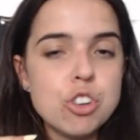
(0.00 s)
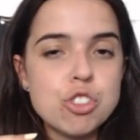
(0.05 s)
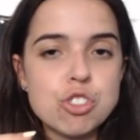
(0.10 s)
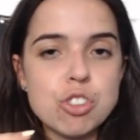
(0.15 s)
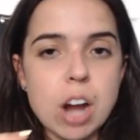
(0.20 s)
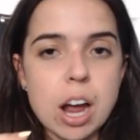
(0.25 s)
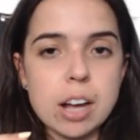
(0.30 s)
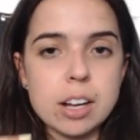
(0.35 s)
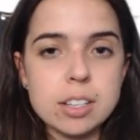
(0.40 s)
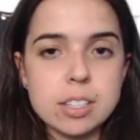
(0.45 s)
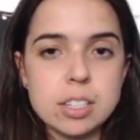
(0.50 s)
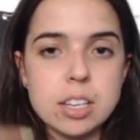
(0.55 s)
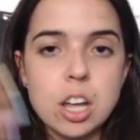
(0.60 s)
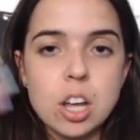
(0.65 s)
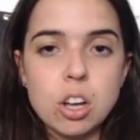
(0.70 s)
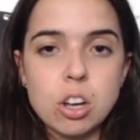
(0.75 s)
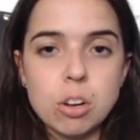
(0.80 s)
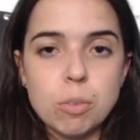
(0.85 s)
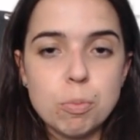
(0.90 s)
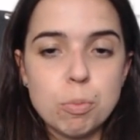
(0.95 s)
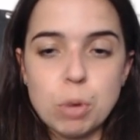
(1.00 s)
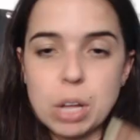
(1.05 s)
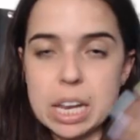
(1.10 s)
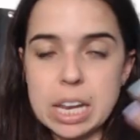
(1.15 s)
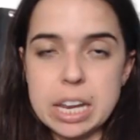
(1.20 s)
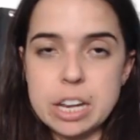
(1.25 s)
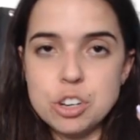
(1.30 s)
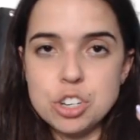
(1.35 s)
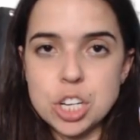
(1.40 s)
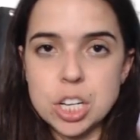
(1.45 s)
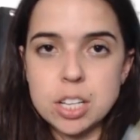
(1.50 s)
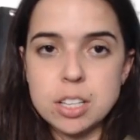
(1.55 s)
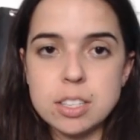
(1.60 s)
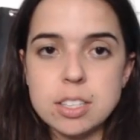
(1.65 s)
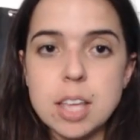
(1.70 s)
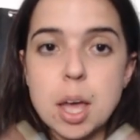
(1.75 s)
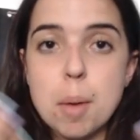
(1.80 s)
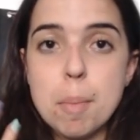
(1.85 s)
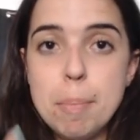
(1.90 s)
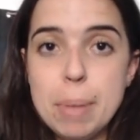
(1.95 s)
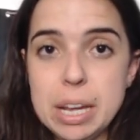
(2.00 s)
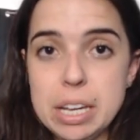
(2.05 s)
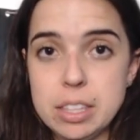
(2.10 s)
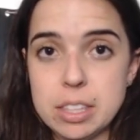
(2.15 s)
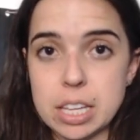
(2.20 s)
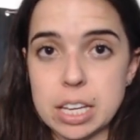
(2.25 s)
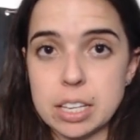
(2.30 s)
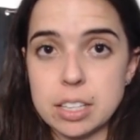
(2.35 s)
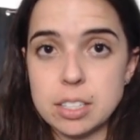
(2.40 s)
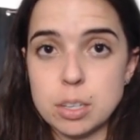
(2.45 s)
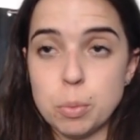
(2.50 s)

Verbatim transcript: trucks, collisions, big things.